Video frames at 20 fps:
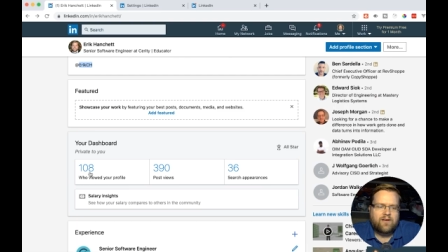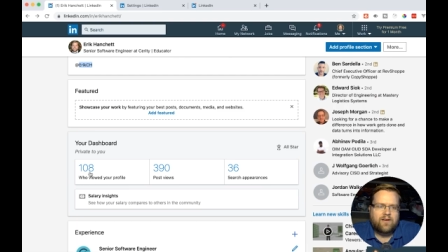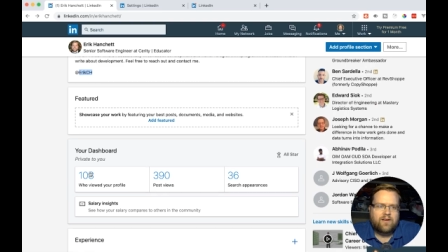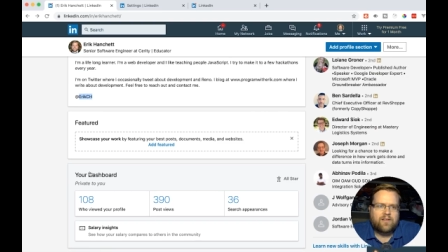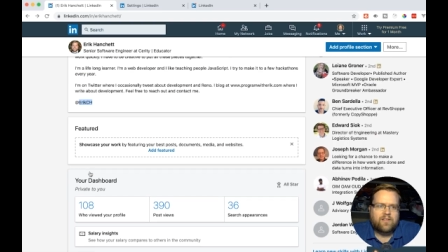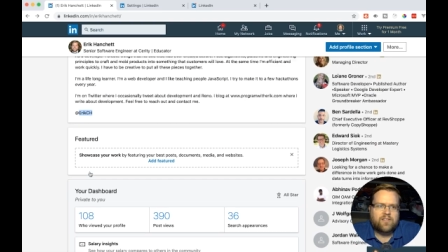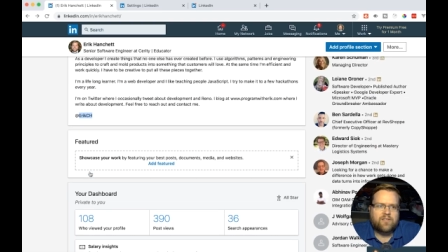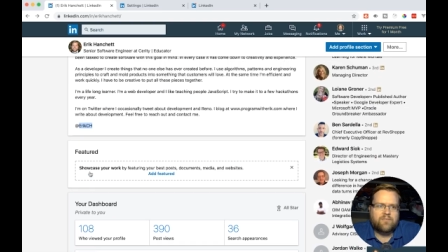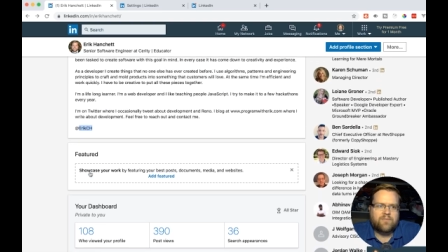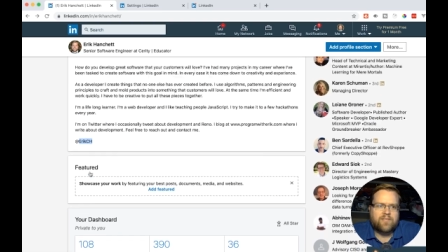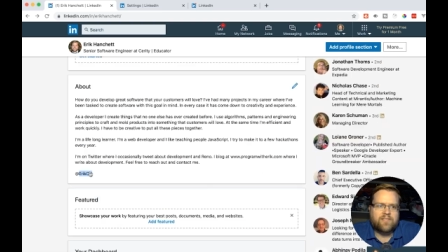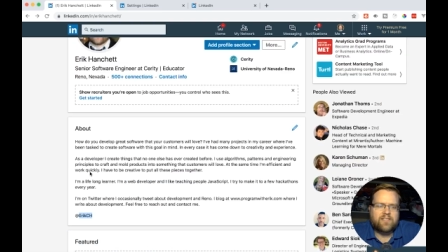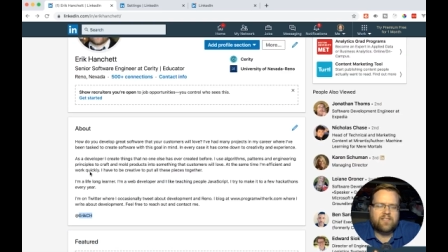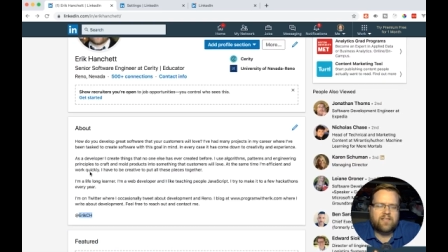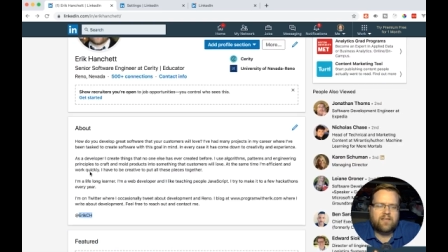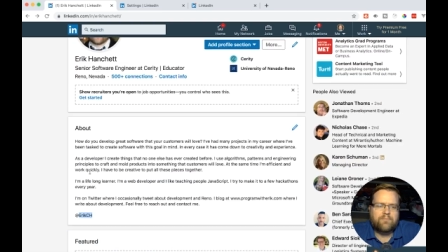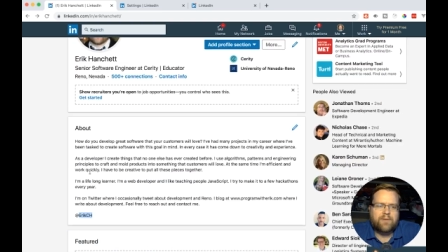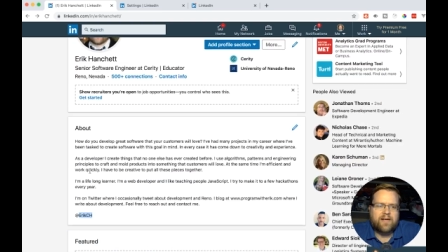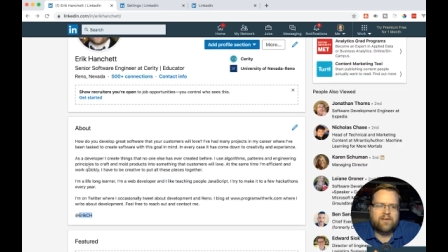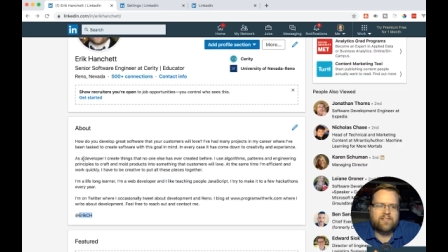So this
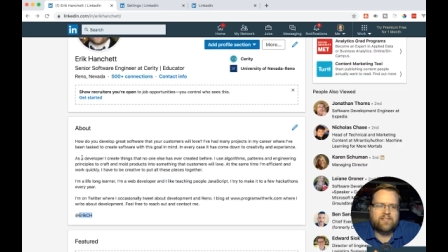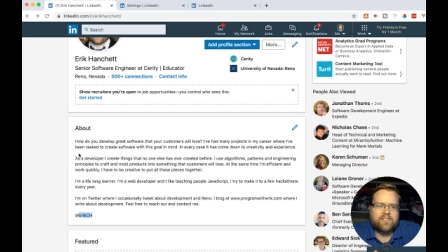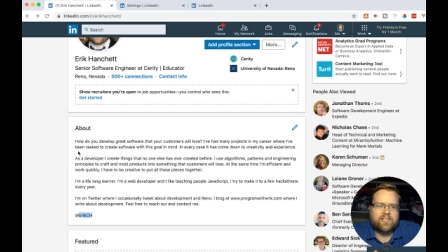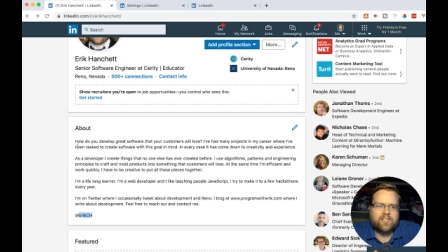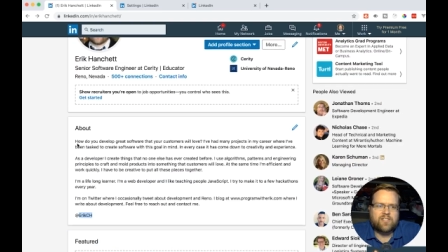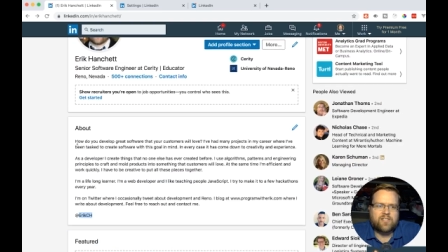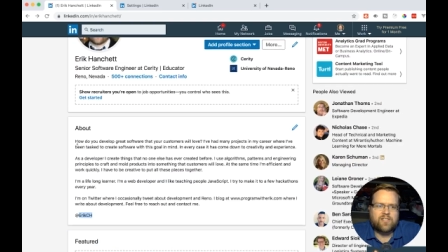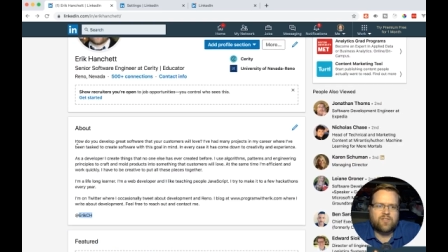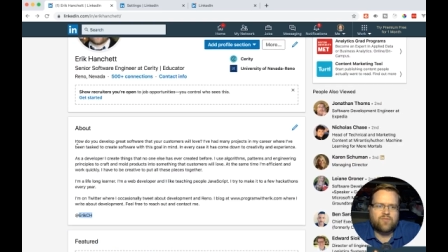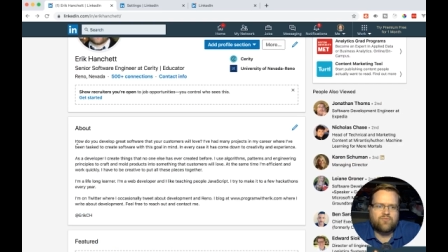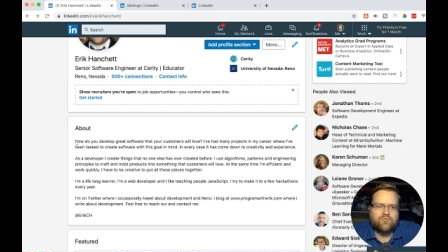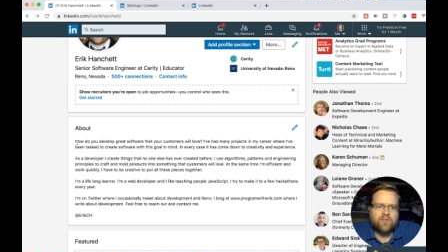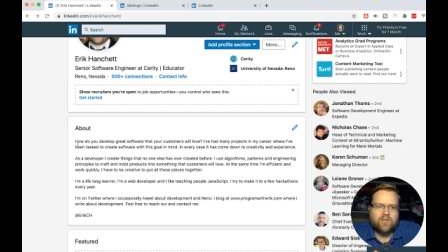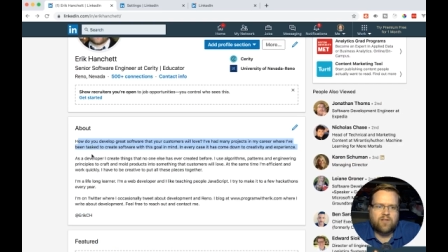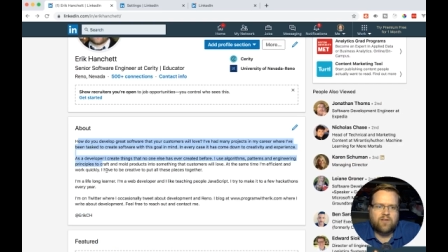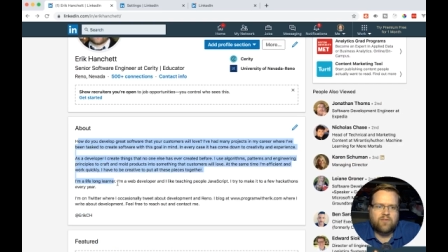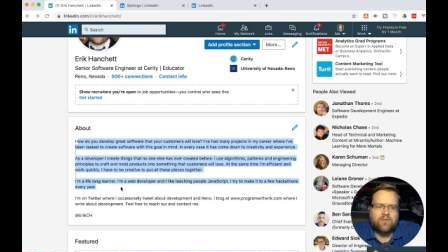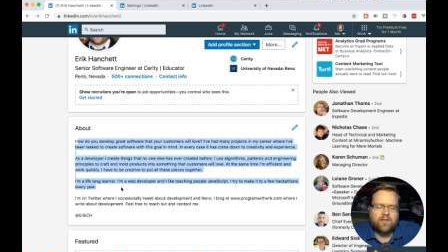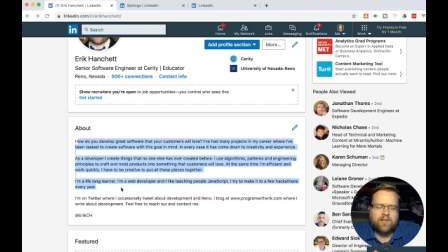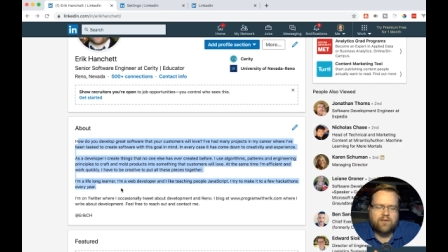about section is
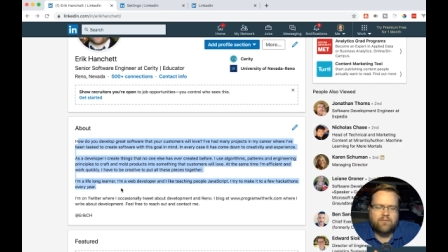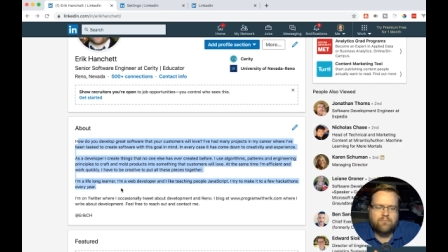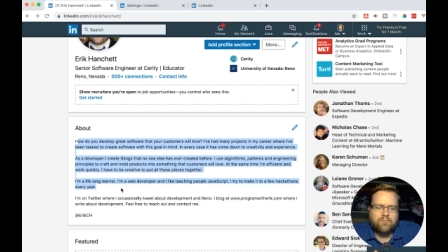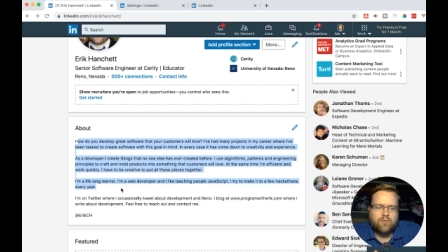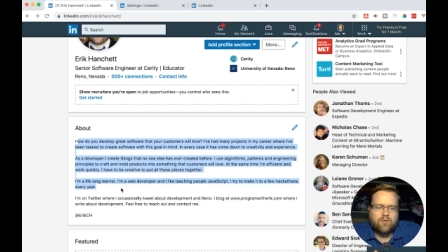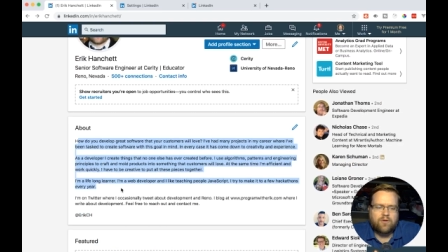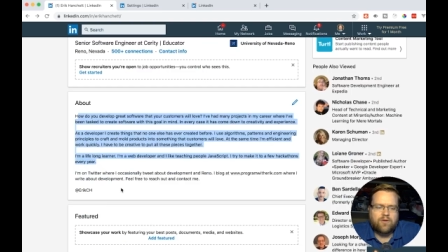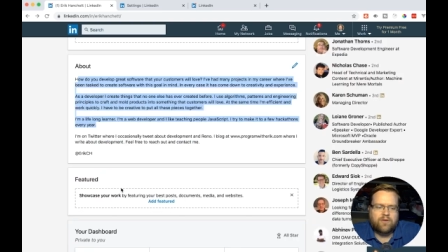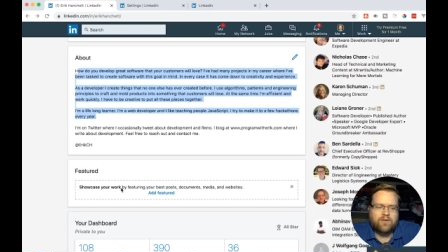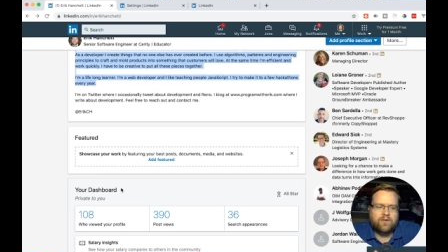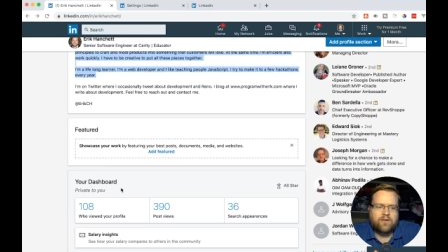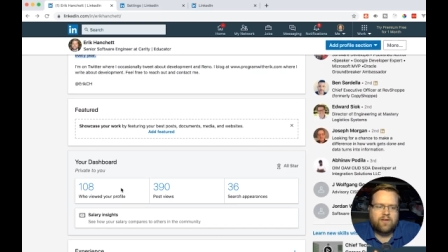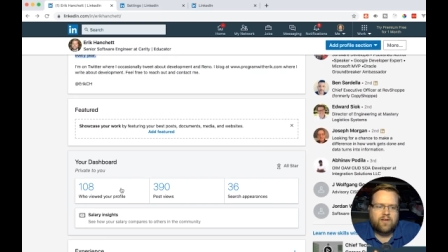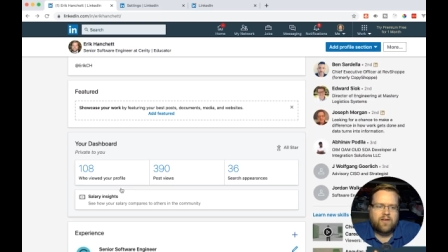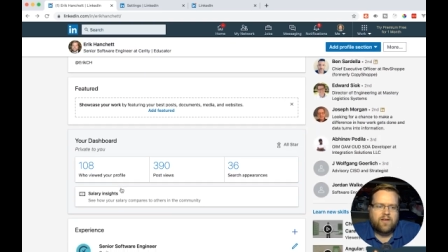really, really important.